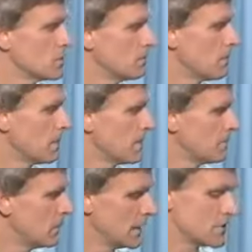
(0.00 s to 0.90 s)

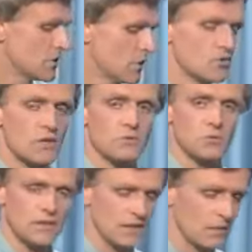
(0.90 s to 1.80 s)
pancreatic
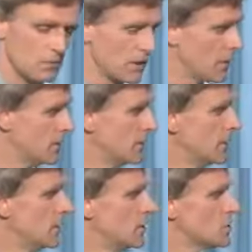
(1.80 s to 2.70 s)
difficulties.
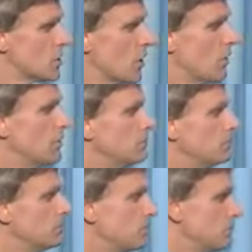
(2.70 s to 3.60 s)
But that's another subject. We'll
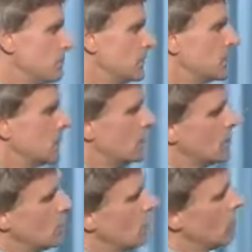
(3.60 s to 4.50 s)
take that up later.
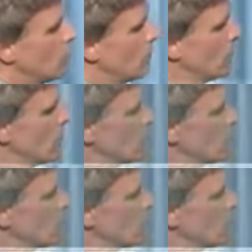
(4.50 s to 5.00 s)
So,